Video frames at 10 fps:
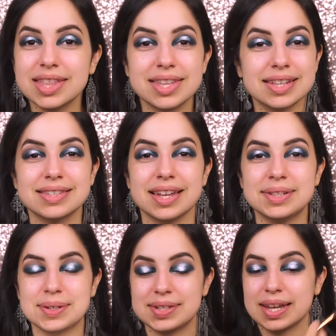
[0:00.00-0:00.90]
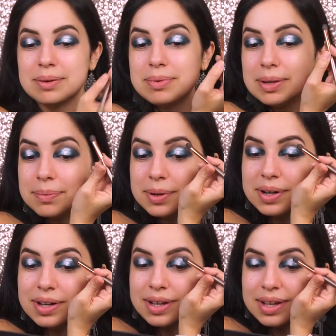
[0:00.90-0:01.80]
things to entertain
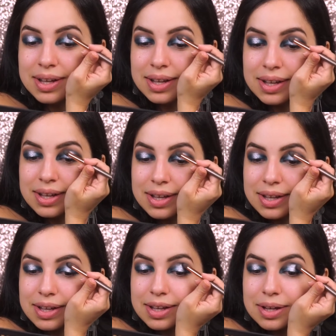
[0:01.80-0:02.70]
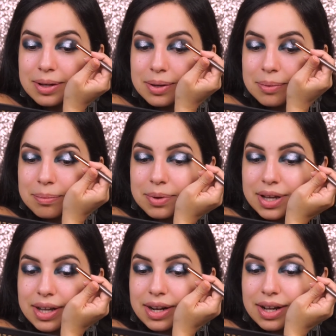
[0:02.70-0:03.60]
people.
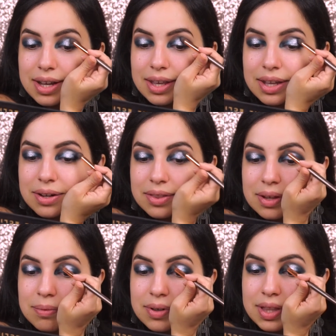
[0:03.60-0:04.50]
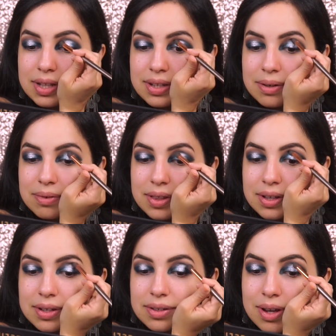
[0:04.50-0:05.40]
But you know, they really did a
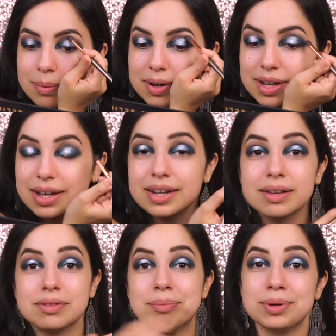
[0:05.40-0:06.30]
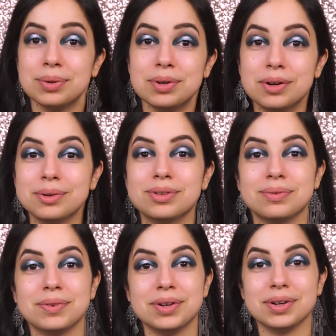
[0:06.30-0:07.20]
really good job, and I gotta give them
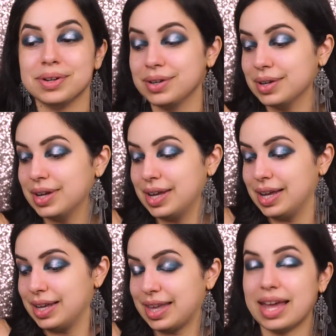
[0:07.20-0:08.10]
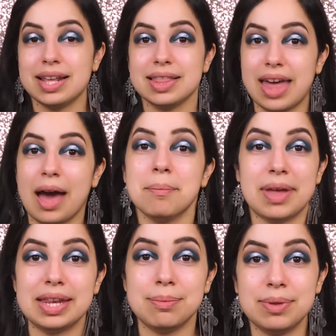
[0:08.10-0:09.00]
kudos for getting that
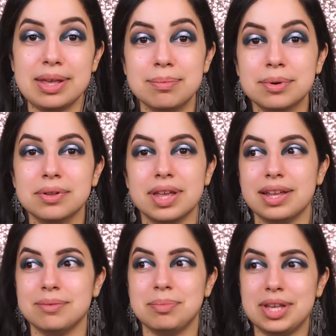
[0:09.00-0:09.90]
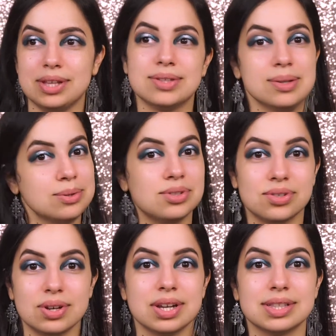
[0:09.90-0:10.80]
many people and being so
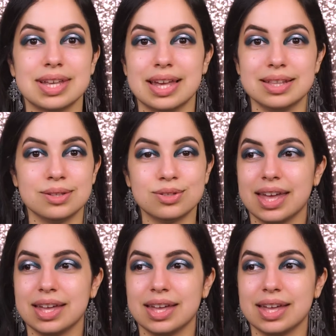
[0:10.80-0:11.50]
strict and